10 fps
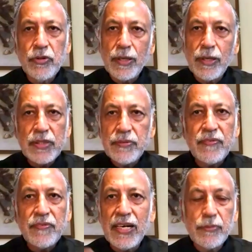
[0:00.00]
Numbers we
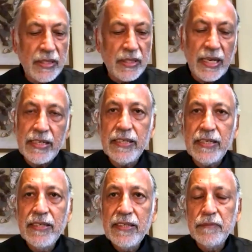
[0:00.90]
have dealt with in I T,
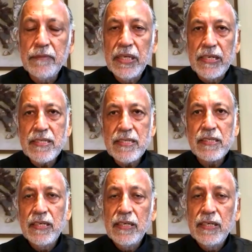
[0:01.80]
millions.
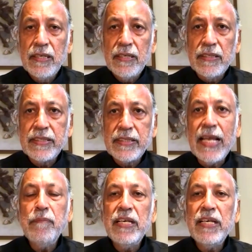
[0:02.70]
Mm-hmm. The
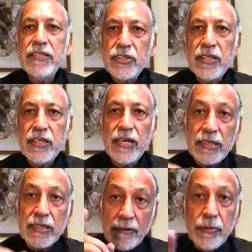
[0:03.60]
ten million children in
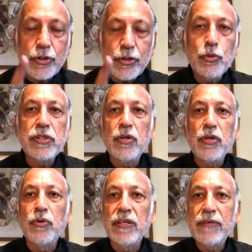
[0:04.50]
government schools
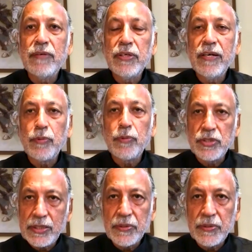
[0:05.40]
alone that we did
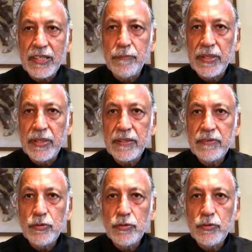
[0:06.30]
projects with the government mm-hmm.